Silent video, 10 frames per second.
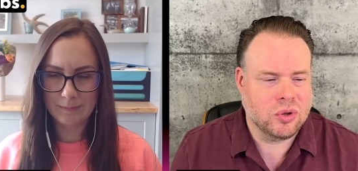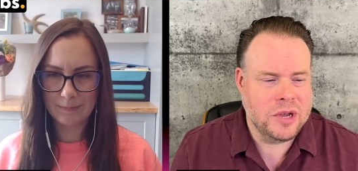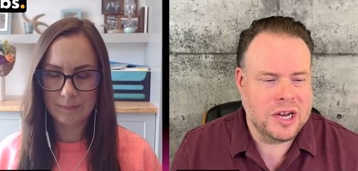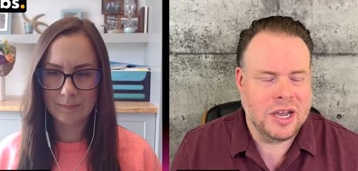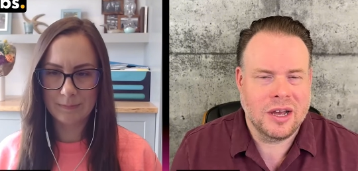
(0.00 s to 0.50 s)

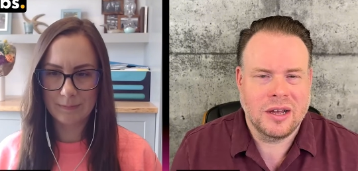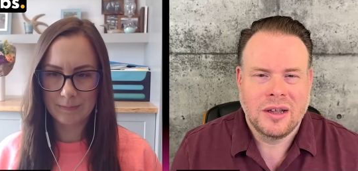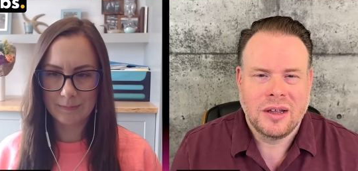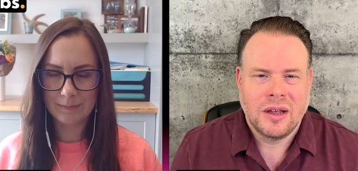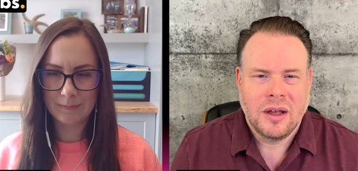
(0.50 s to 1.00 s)
Speaker 1: media.
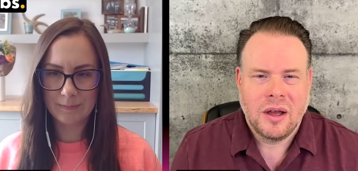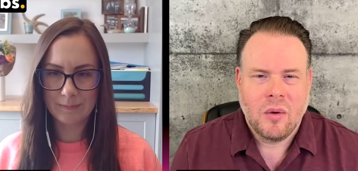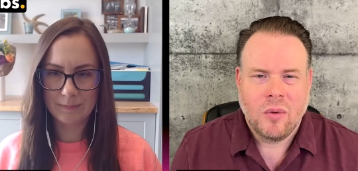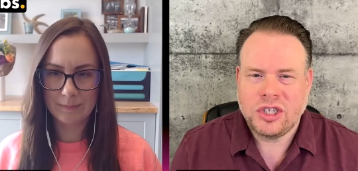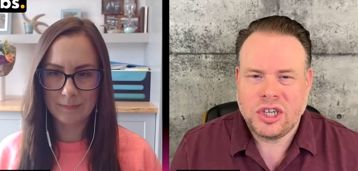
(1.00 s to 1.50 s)

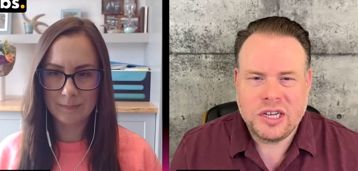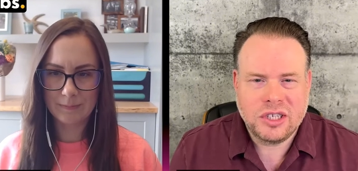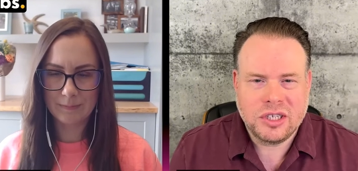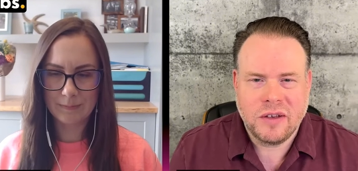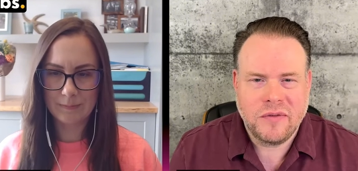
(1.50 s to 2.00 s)
What
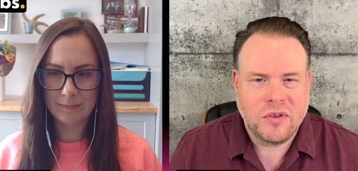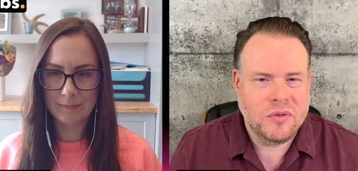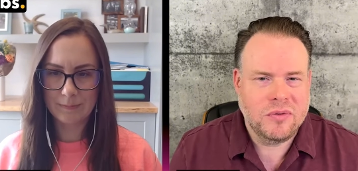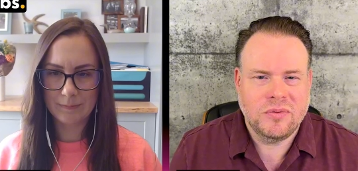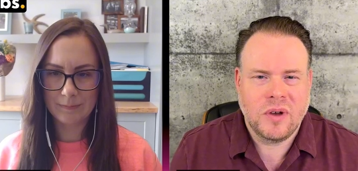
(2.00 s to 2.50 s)
changes have
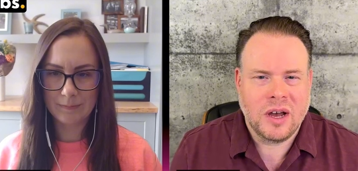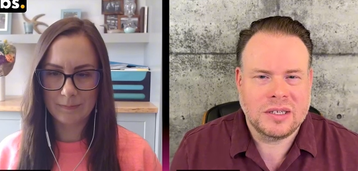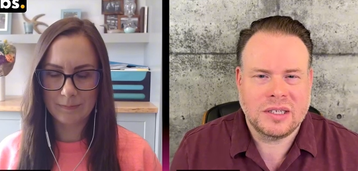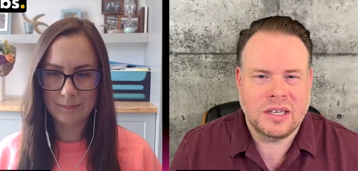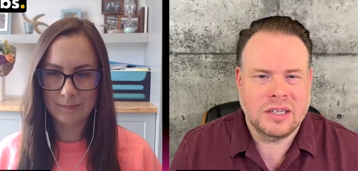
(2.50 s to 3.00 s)
you uh,
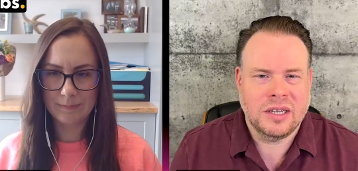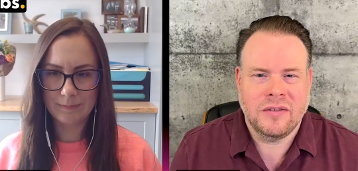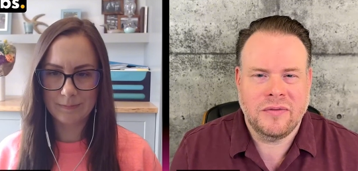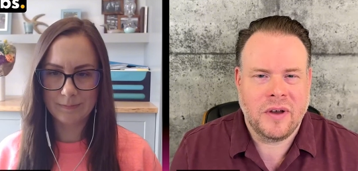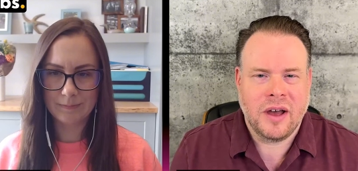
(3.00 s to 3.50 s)
seen that
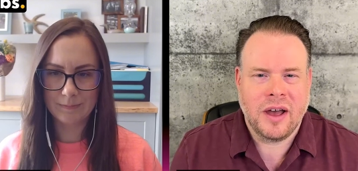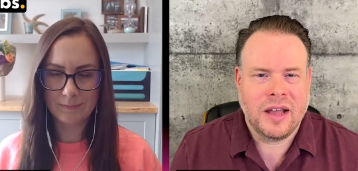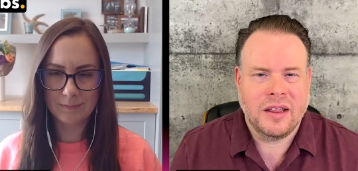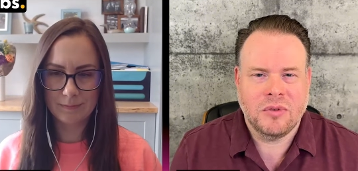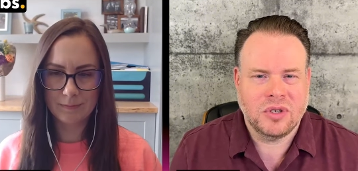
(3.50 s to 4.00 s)
have uh,
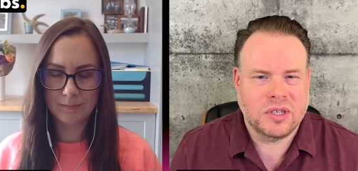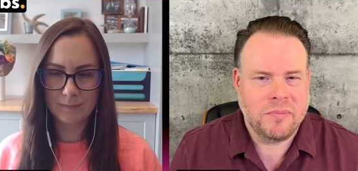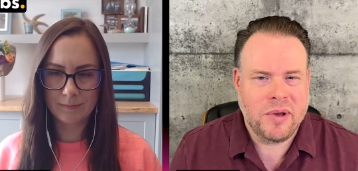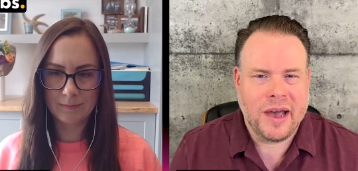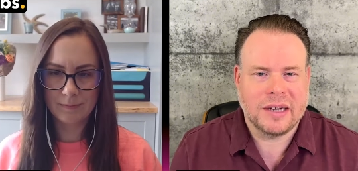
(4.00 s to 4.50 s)
had the most
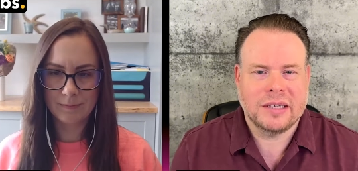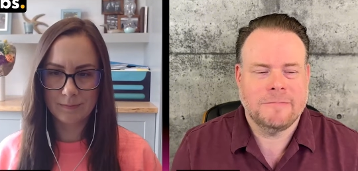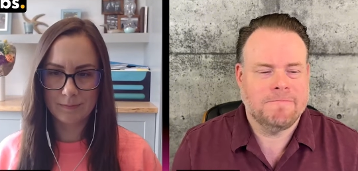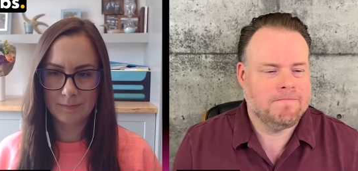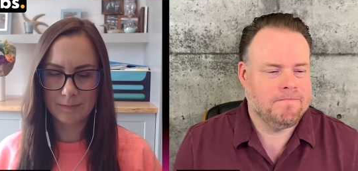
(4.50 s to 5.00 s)
impact?
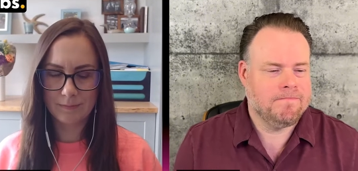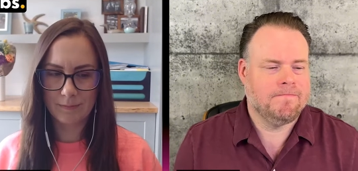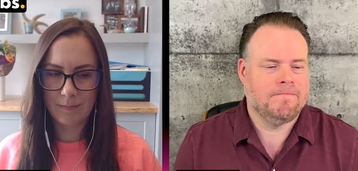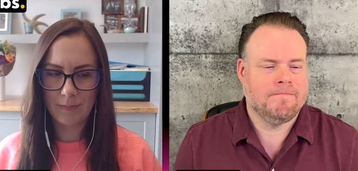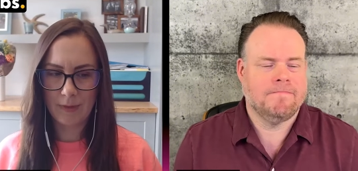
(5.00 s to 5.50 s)

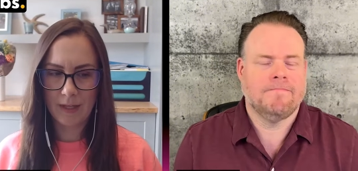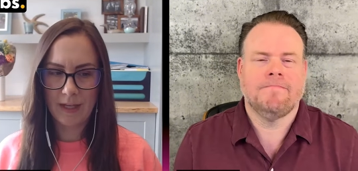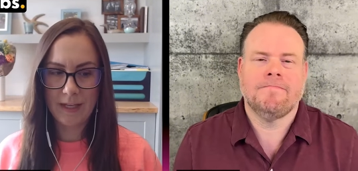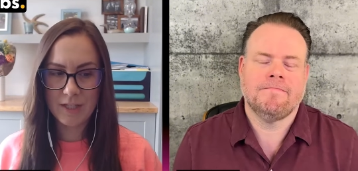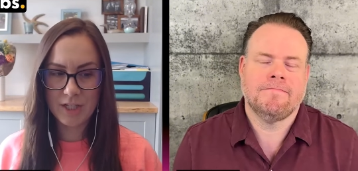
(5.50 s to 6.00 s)

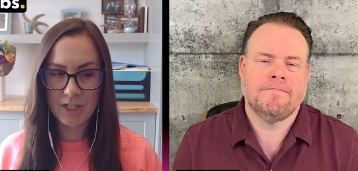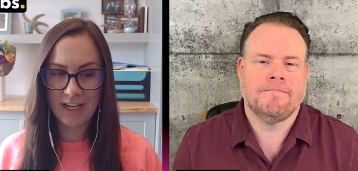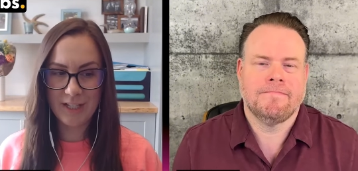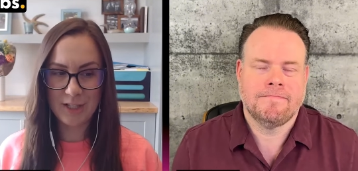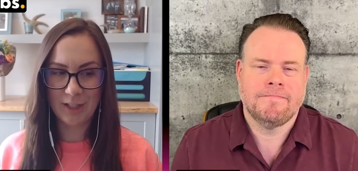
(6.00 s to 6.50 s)
Speaker 2: It's
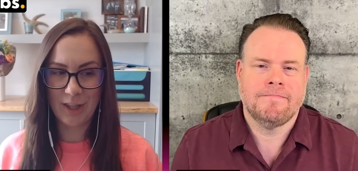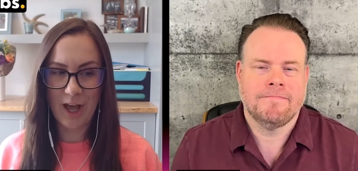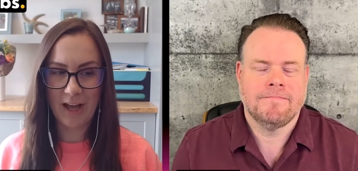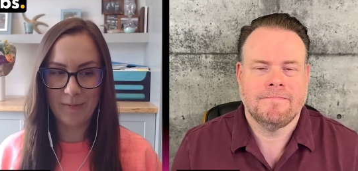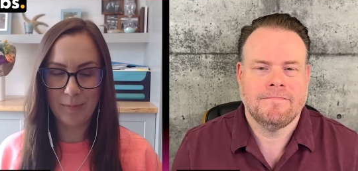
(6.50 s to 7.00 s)
changed a
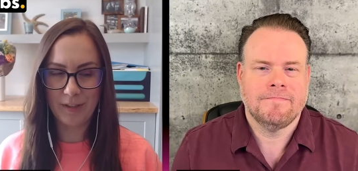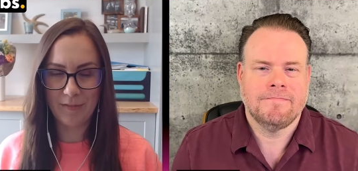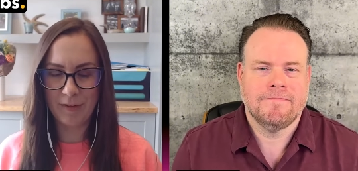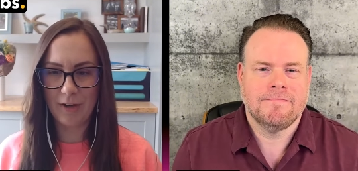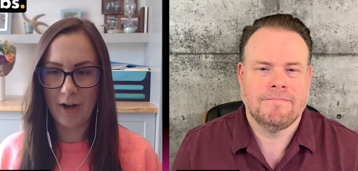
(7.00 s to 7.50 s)
lot.
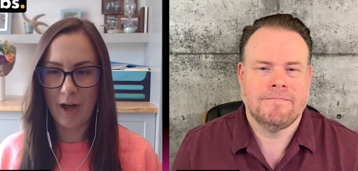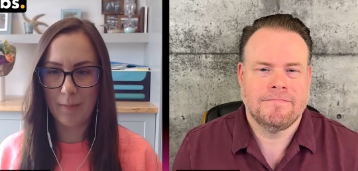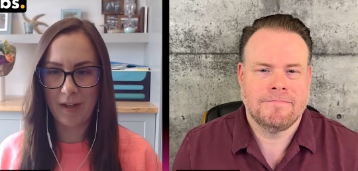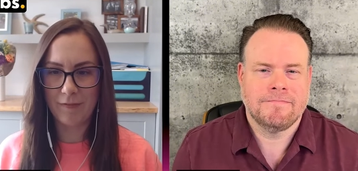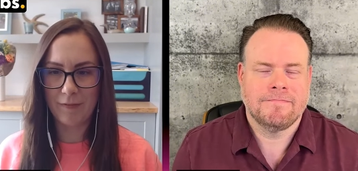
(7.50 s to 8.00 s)
Believe it or
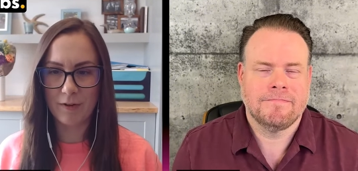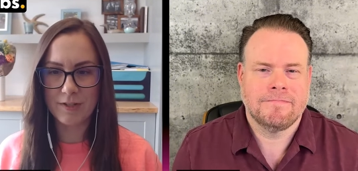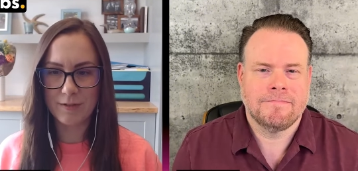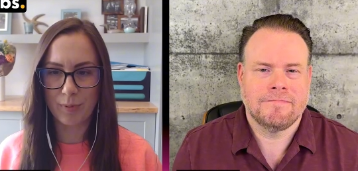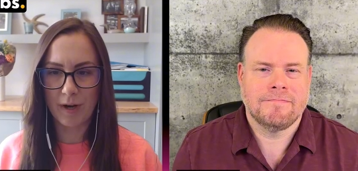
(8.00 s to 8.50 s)
not, my
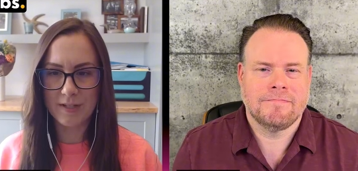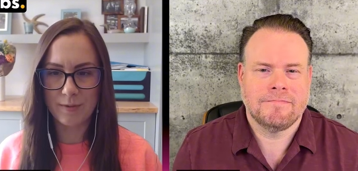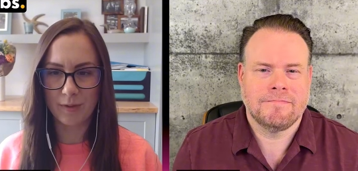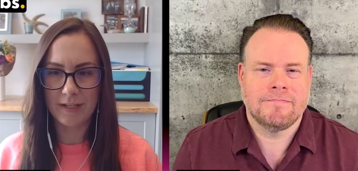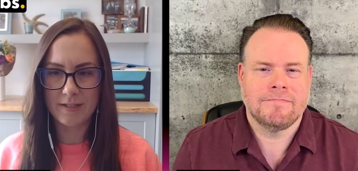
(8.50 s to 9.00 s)
first
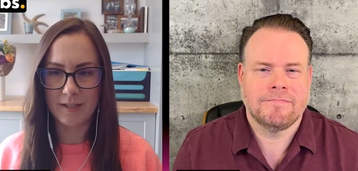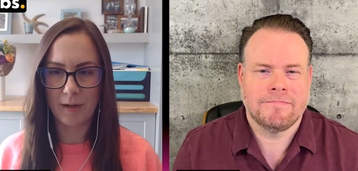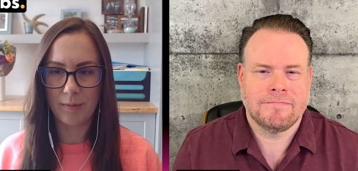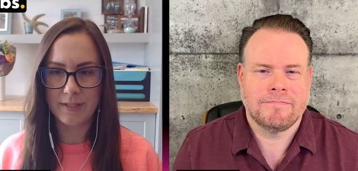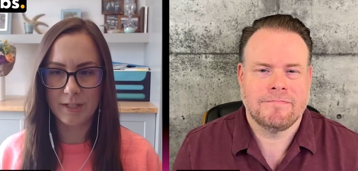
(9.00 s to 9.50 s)
press release that
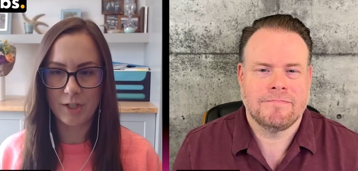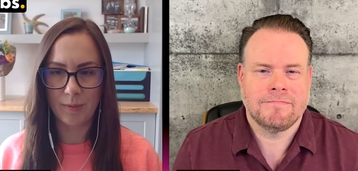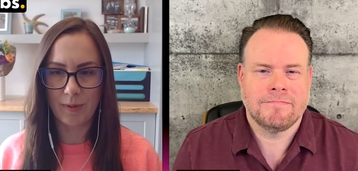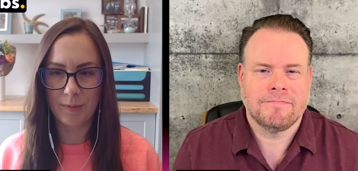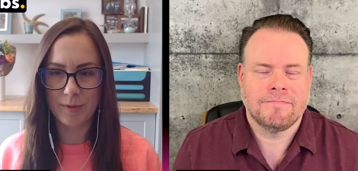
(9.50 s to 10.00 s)
I was
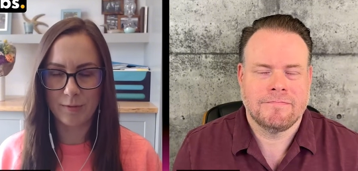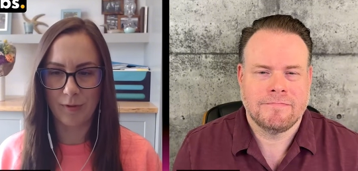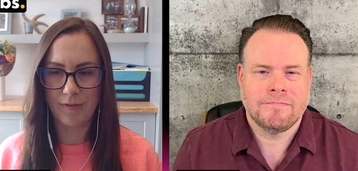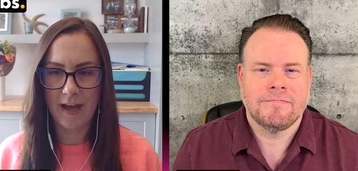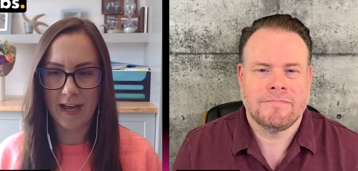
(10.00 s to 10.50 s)
issuing was
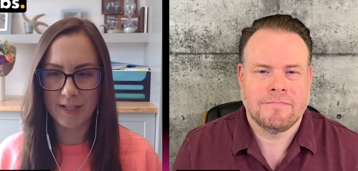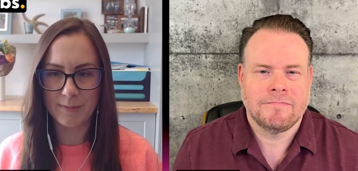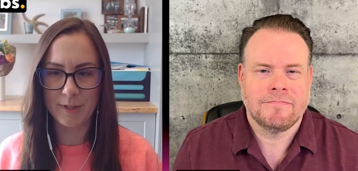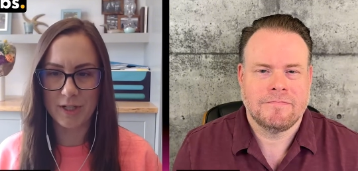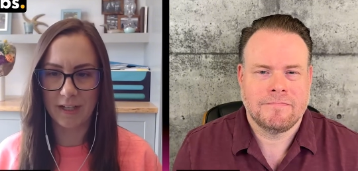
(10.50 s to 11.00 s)
through a
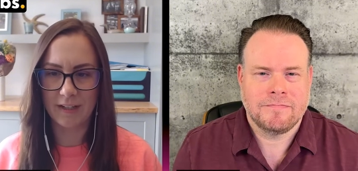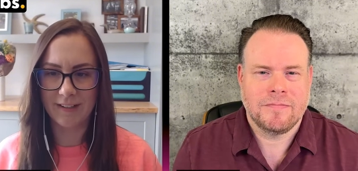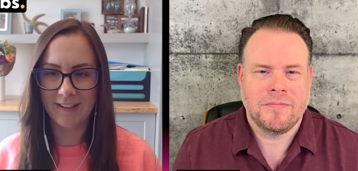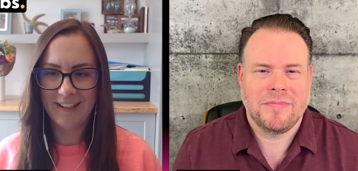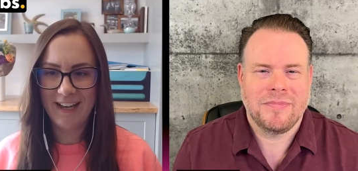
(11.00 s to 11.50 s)
fax machine.